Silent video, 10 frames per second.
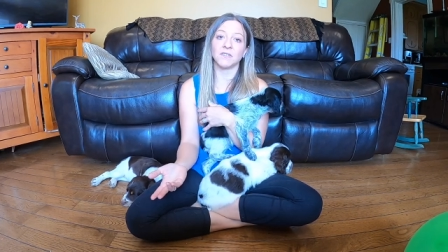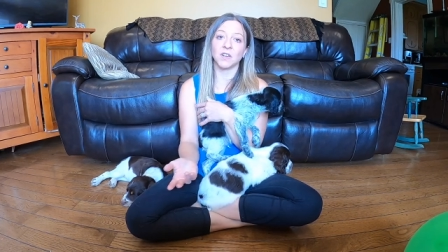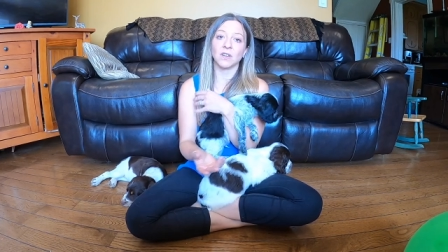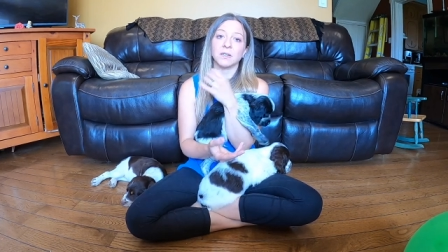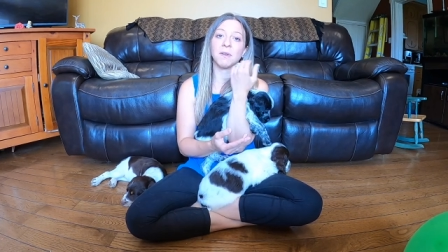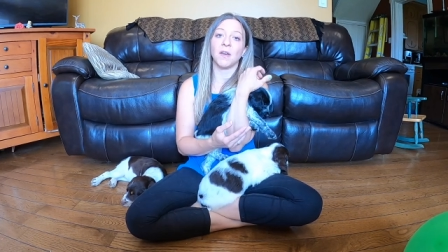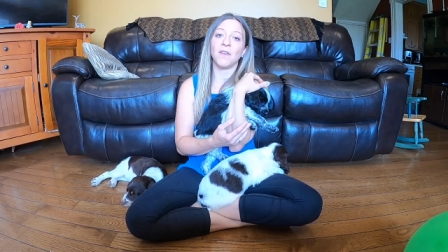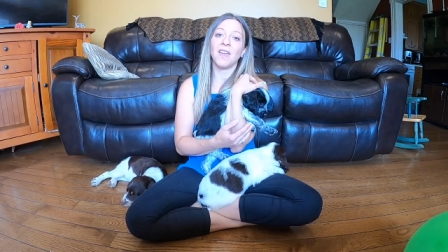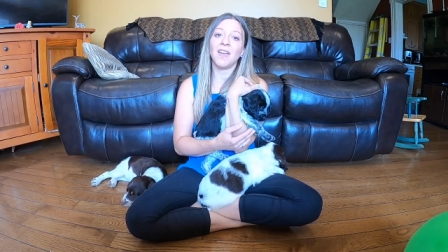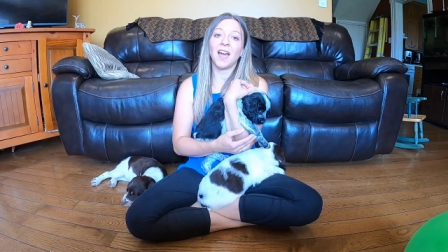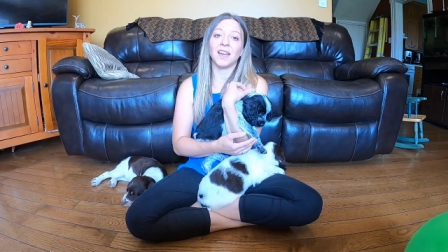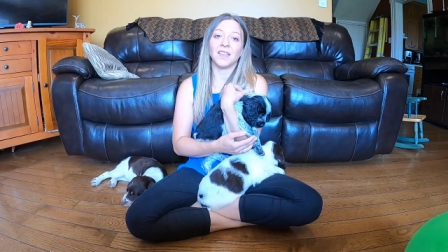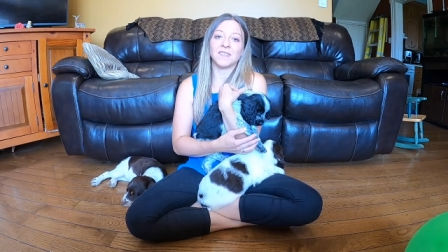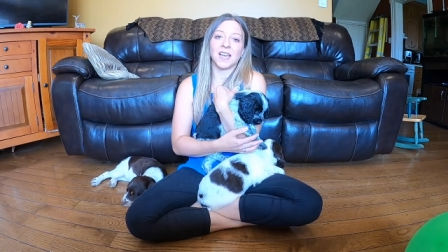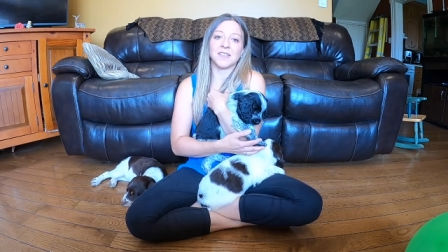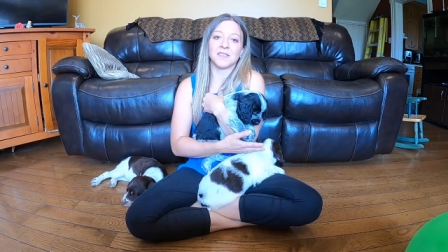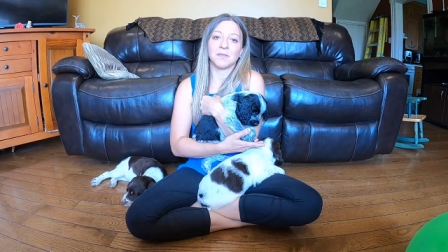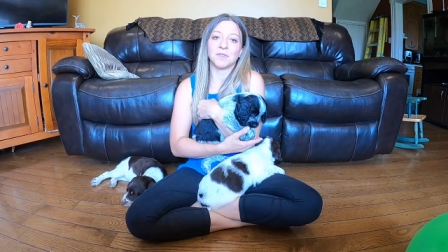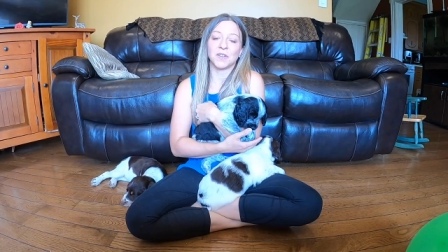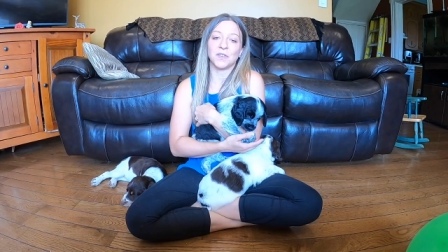I've talked about, I'd love to answer
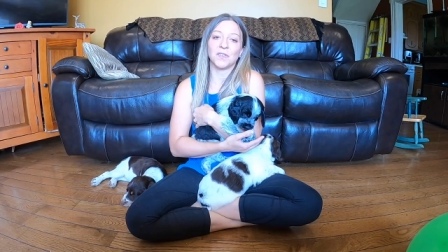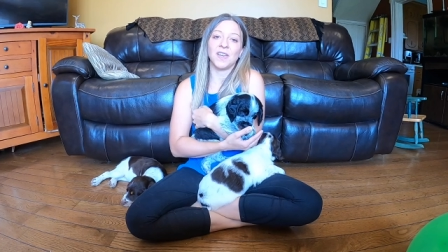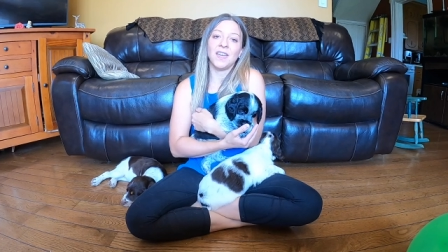them too.